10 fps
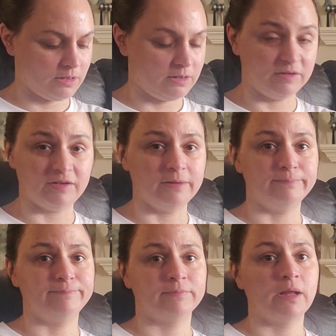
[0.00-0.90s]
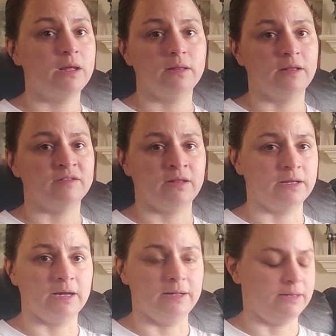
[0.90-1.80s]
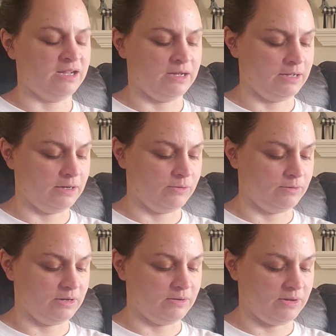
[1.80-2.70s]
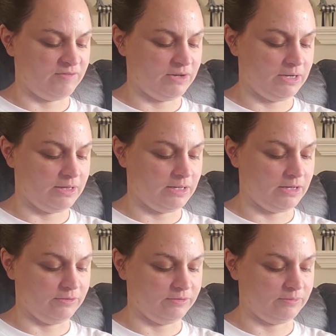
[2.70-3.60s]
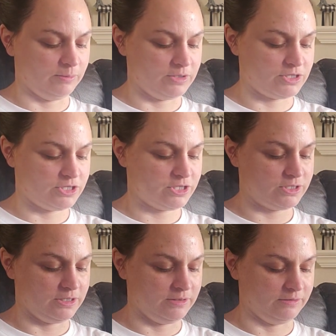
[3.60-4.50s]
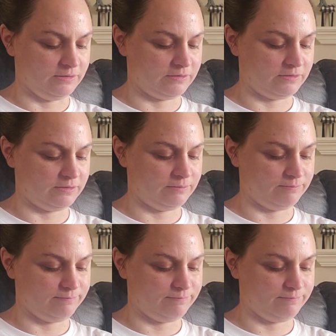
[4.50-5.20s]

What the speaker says: That's it. That's all I got. I don't have anything else, which is